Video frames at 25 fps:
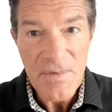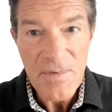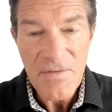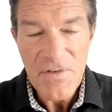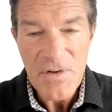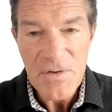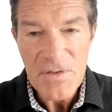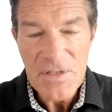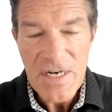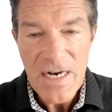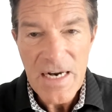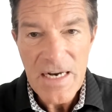If
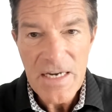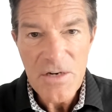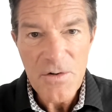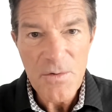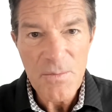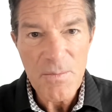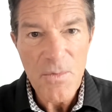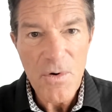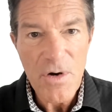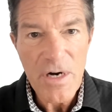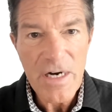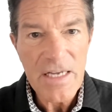you tie your
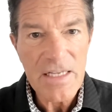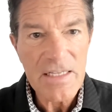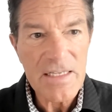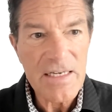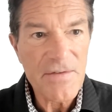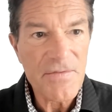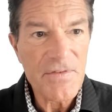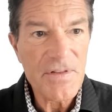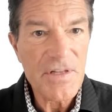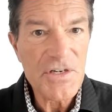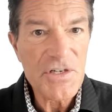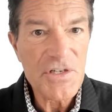market
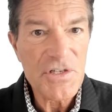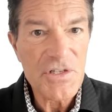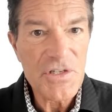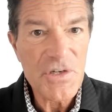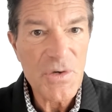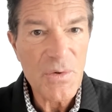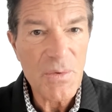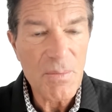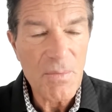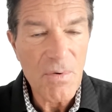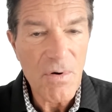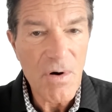definition
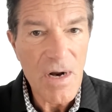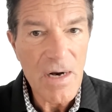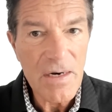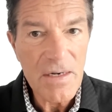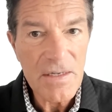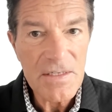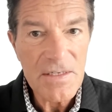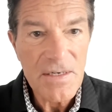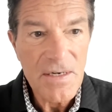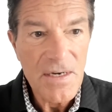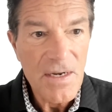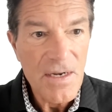to a
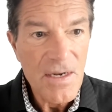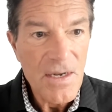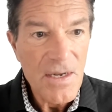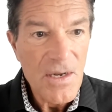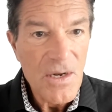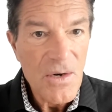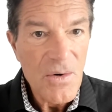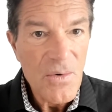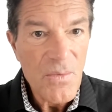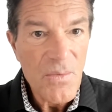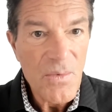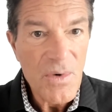product,
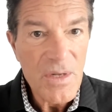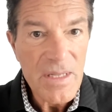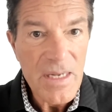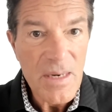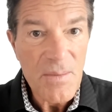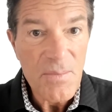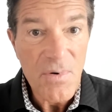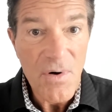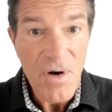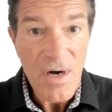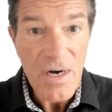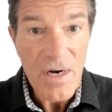when
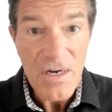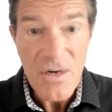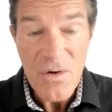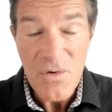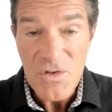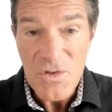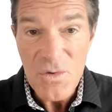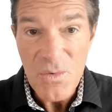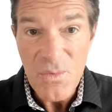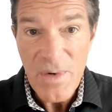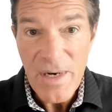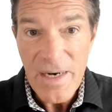that product
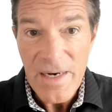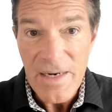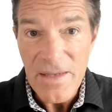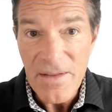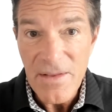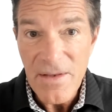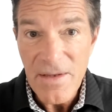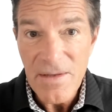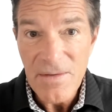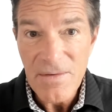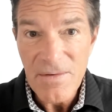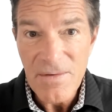goes away,
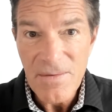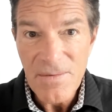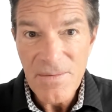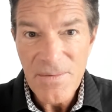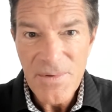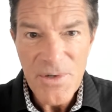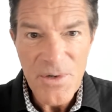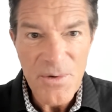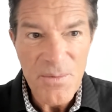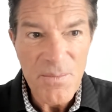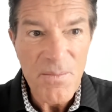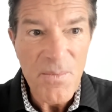then
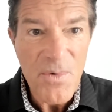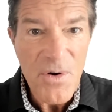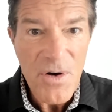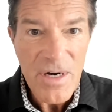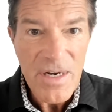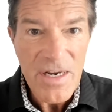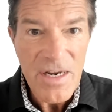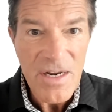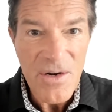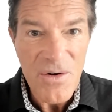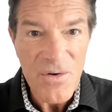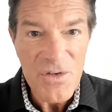your
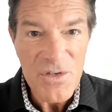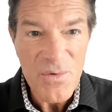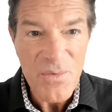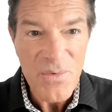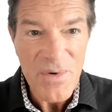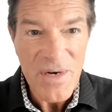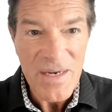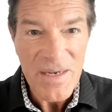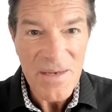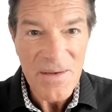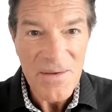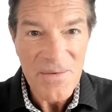market goes
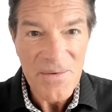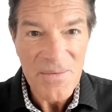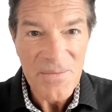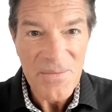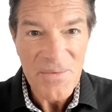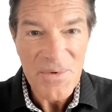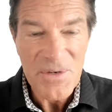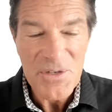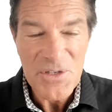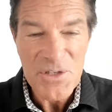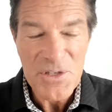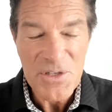away,
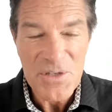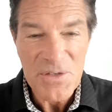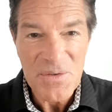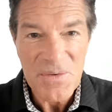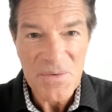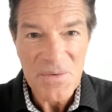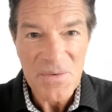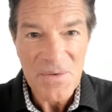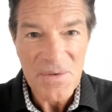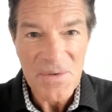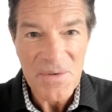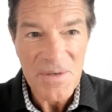which
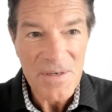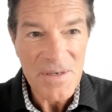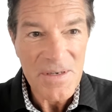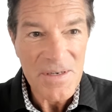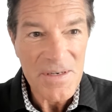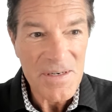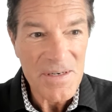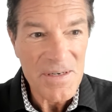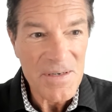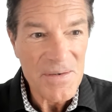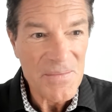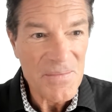
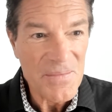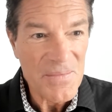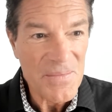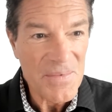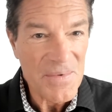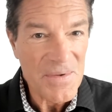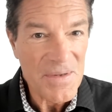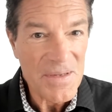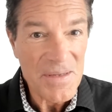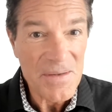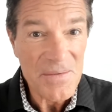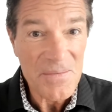uh,
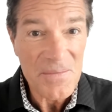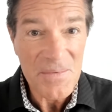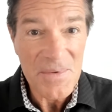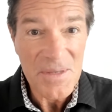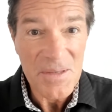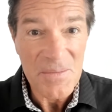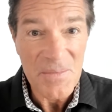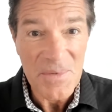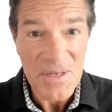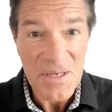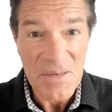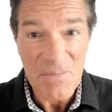
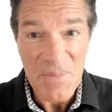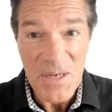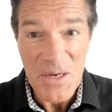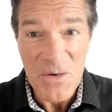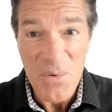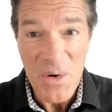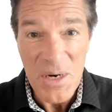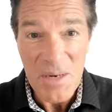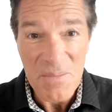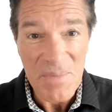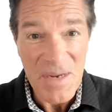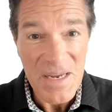can be
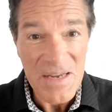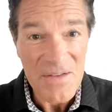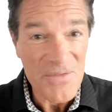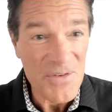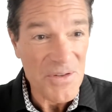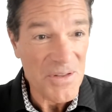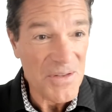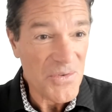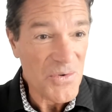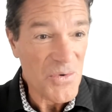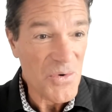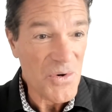quite
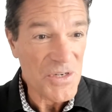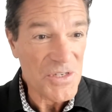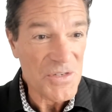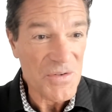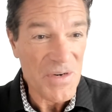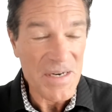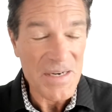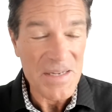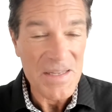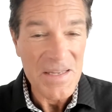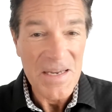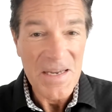painful, of course,
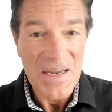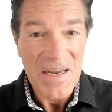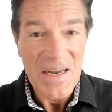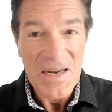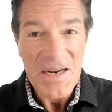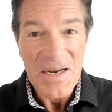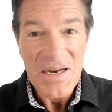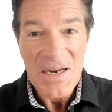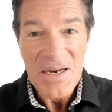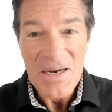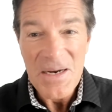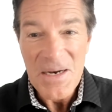right?
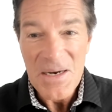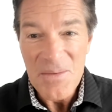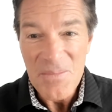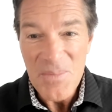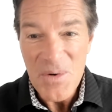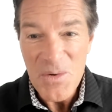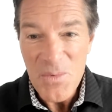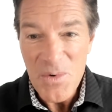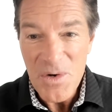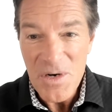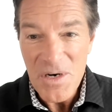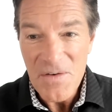
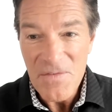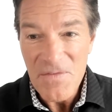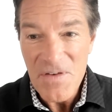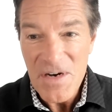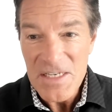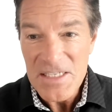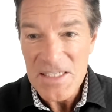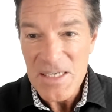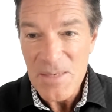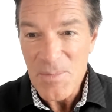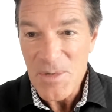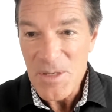But we're going to
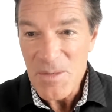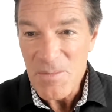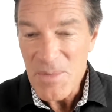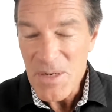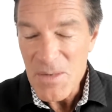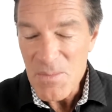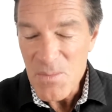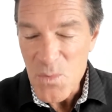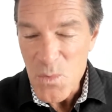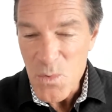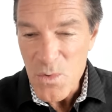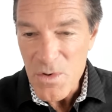find something a
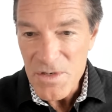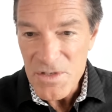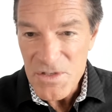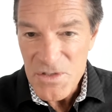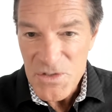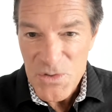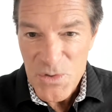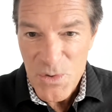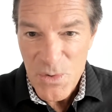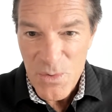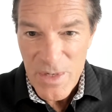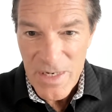bit more
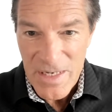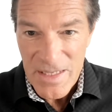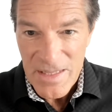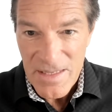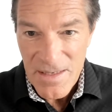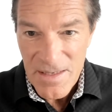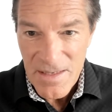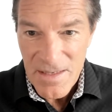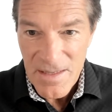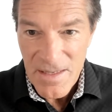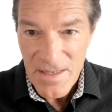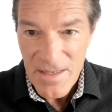enduring
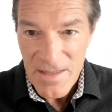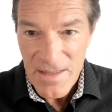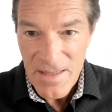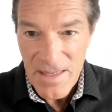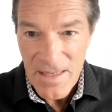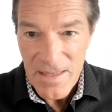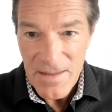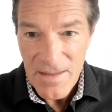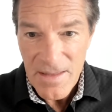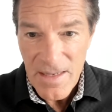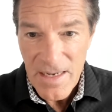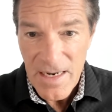
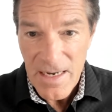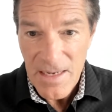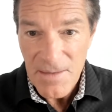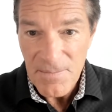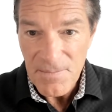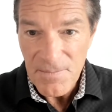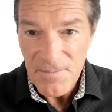than that.